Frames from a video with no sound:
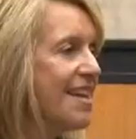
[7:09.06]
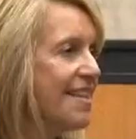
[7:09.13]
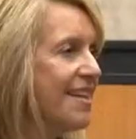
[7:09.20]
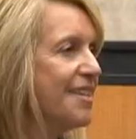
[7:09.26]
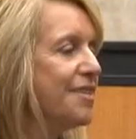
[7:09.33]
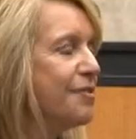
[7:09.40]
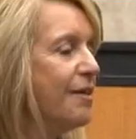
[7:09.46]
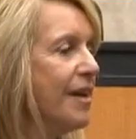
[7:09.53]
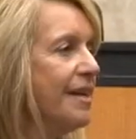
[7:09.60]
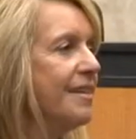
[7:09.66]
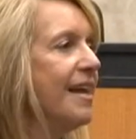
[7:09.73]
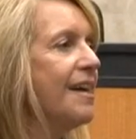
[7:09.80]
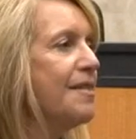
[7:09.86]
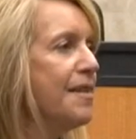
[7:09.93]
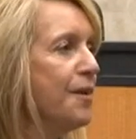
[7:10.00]
That's great.
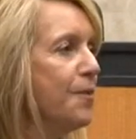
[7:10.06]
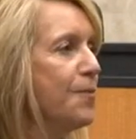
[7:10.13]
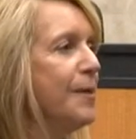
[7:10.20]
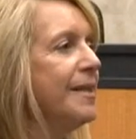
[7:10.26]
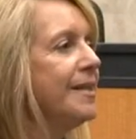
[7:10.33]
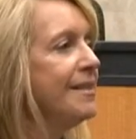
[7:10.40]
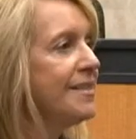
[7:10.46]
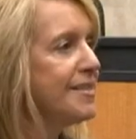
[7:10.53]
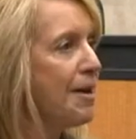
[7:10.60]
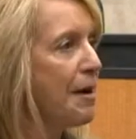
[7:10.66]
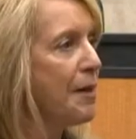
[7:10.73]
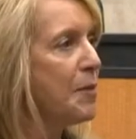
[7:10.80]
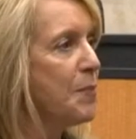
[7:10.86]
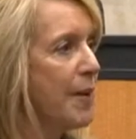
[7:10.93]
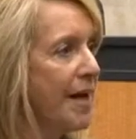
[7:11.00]
I think we need to
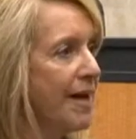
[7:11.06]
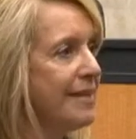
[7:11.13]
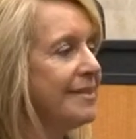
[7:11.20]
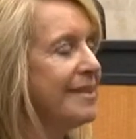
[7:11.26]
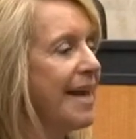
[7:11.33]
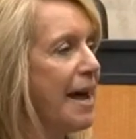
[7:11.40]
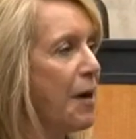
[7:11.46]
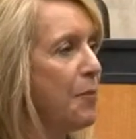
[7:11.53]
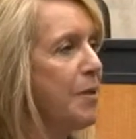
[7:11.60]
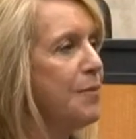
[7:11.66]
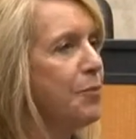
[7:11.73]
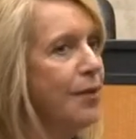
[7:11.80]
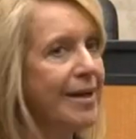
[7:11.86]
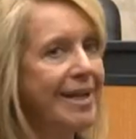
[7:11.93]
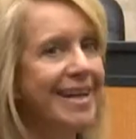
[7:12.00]
talk about how
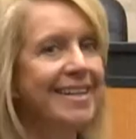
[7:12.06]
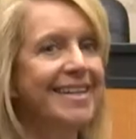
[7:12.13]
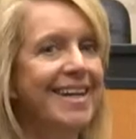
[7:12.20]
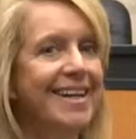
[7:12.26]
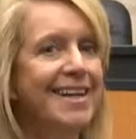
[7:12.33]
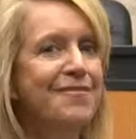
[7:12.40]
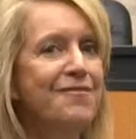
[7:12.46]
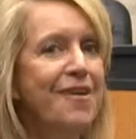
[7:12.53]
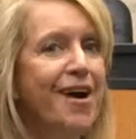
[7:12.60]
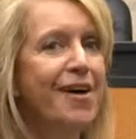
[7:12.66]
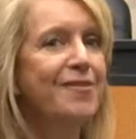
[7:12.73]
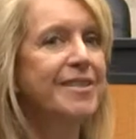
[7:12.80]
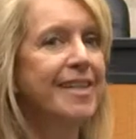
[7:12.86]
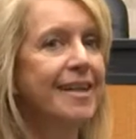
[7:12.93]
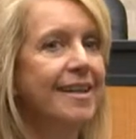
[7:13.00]
people can get
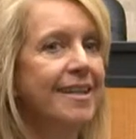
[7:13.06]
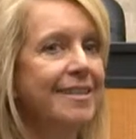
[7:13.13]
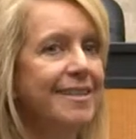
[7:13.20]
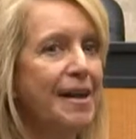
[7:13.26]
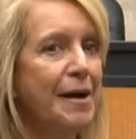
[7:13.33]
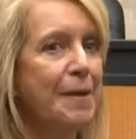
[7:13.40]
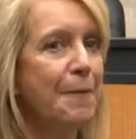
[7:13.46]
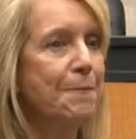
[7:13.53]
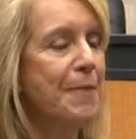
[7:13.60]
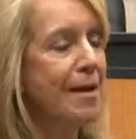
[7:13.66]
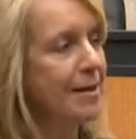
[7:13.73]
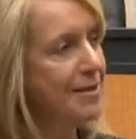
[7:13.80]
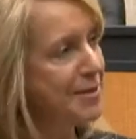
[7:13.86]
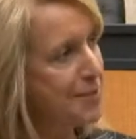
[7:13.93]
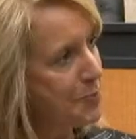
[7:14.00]
involved in
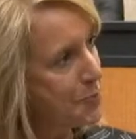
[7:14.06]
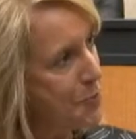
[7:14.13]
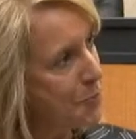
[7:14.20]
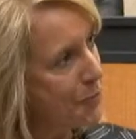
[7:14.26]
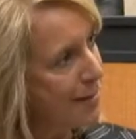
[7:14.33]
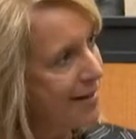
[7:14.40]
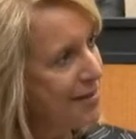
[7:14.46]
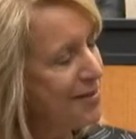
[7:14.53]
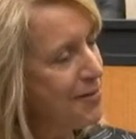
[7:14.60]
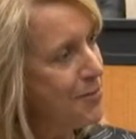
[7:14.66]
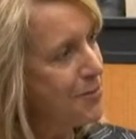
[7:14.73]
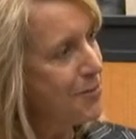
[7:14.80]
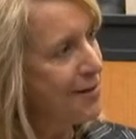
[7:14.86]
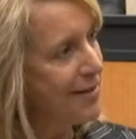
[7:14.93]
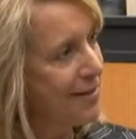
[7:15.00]
supporting
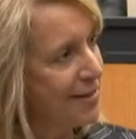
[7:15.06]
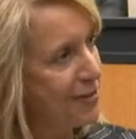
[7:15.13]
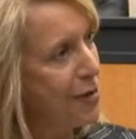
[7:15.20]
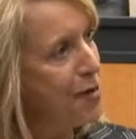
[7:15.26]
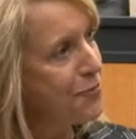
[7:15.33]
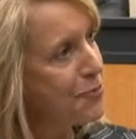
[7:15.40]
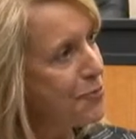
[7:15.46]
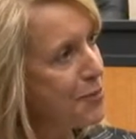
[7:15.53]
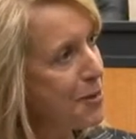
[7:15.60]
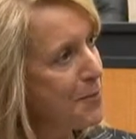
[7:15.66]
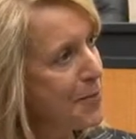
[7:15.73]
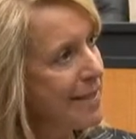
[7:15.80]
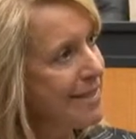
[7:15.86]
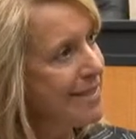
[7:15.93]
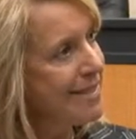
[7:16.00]
through a golf
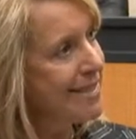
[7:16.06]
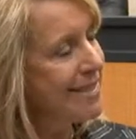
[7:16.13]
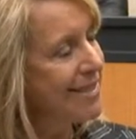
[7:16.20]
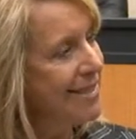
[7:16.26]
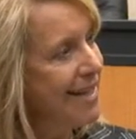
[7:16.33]
tournament,